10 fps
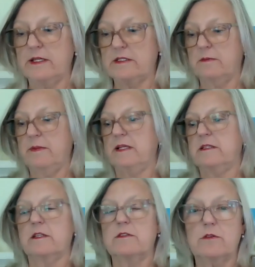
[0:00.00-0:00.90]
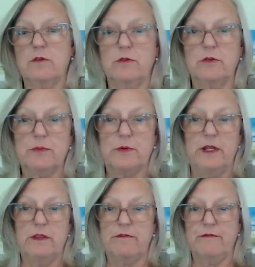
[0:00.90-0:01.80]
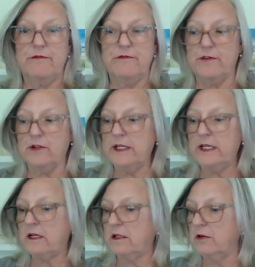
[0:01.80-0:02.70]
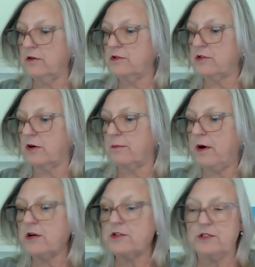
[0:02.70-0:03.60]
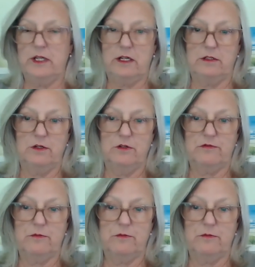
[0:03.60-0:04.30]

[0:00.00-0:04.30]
estimates that schools were either fully closed or partially closed